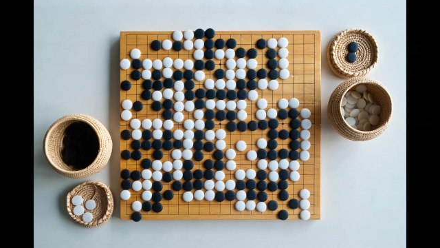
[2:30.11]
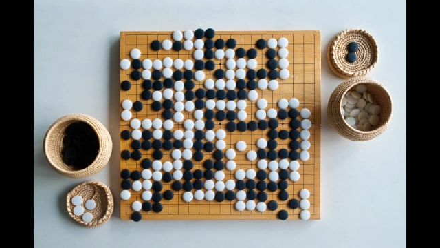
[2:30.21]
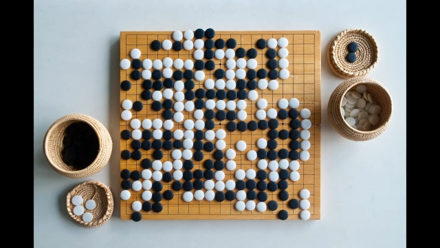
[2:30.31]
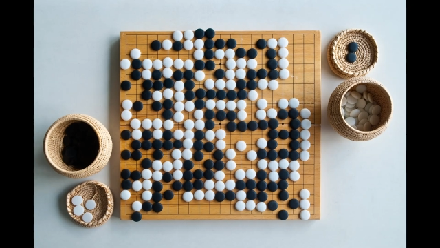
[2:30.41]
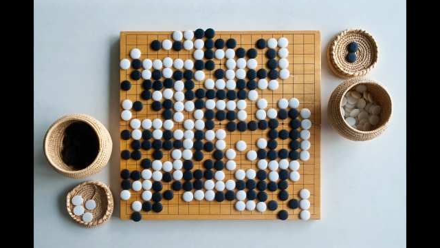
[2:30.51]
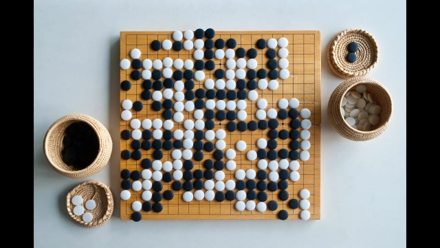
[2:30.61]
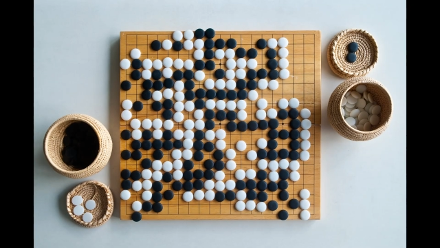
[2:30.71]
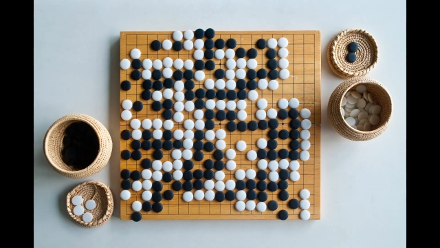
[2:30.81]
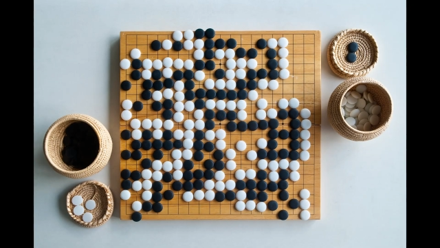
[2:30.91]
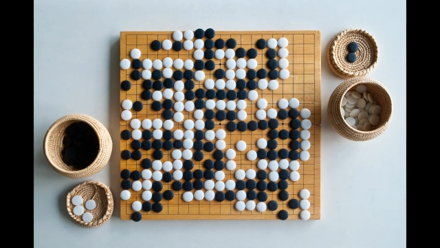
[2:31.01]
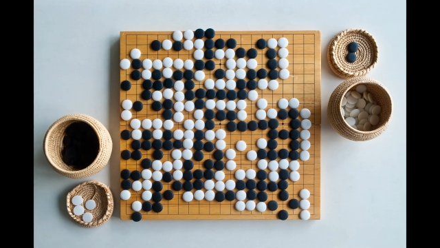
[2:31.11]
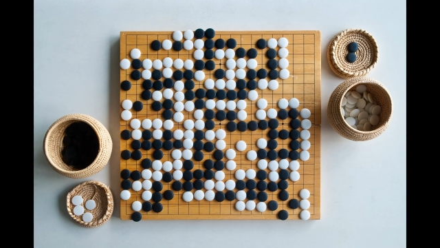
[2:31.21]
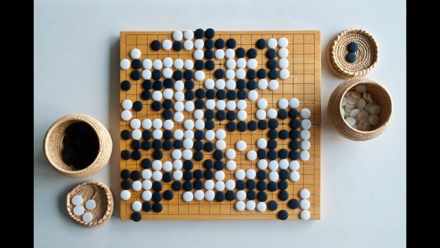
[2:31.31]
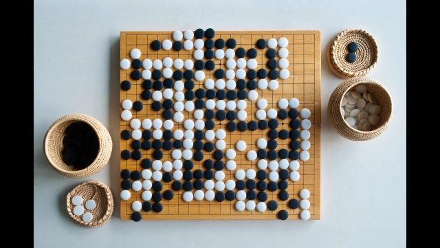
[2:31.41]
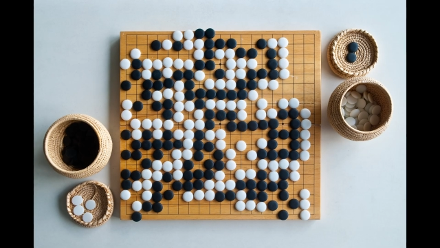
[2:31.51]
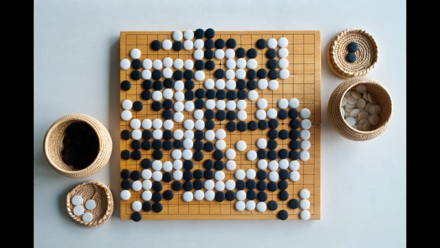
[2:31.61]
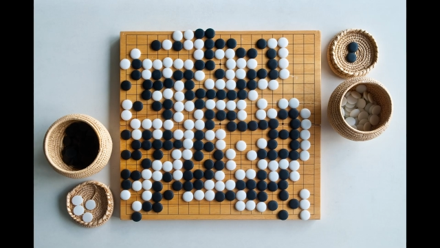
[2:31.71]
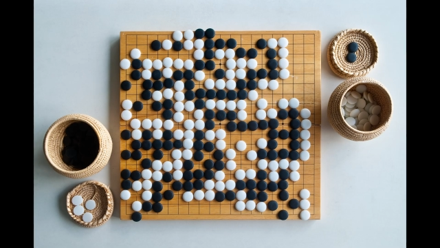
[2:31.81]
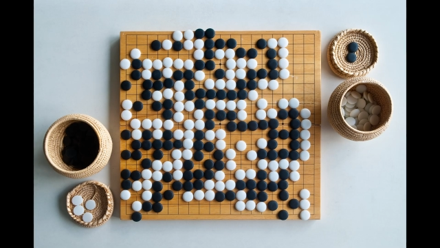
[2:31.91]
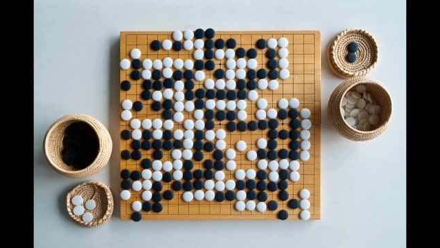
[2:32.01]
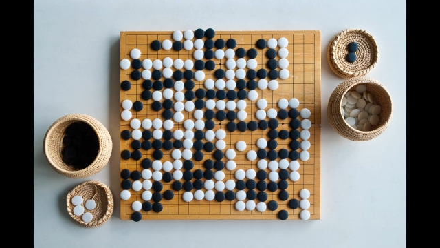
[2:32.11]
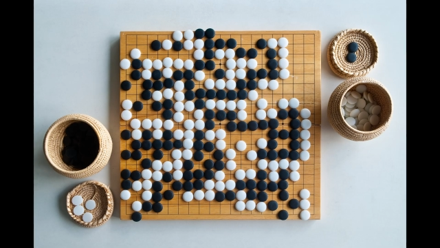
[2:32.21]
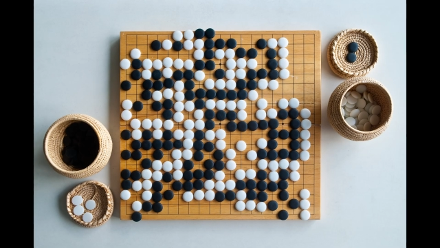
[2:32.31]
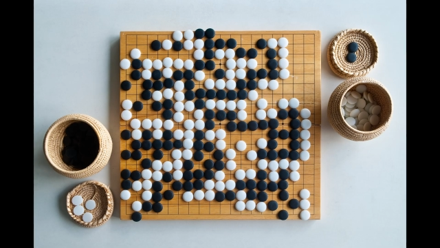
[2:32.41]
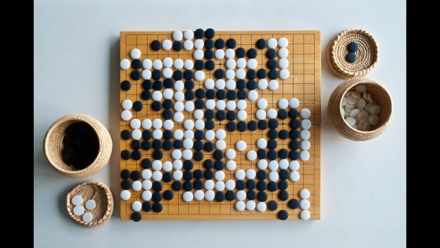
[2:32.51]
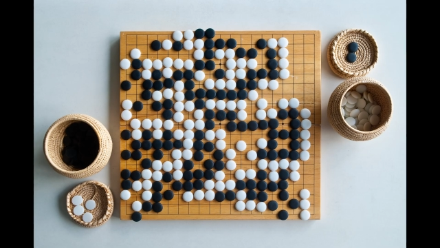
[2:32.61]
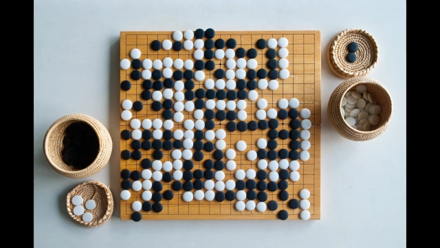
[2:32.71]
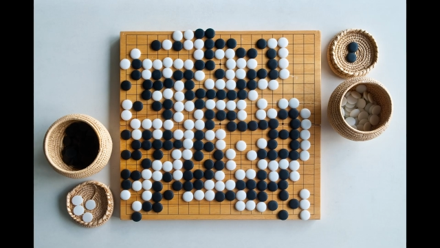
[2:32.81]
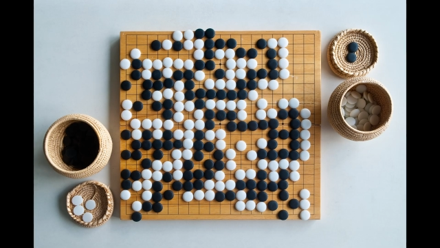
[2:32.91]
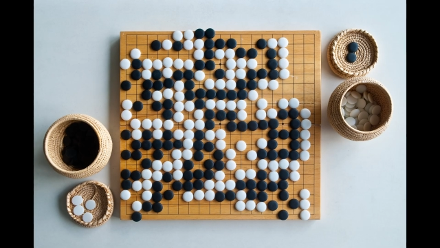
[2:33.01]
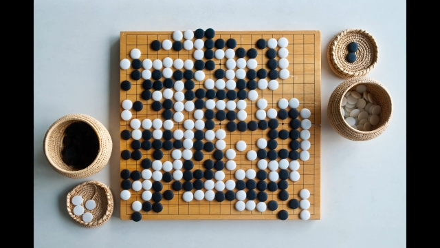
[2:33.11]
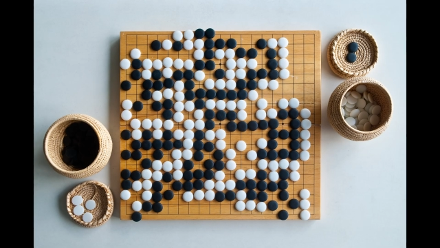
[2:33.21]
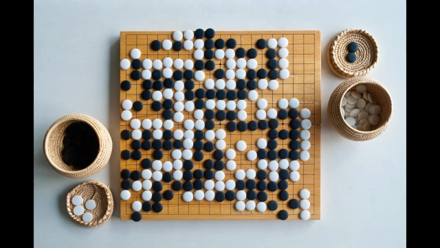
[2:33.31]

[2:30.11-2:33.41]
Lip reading: No face is visible, so there are no lips to read.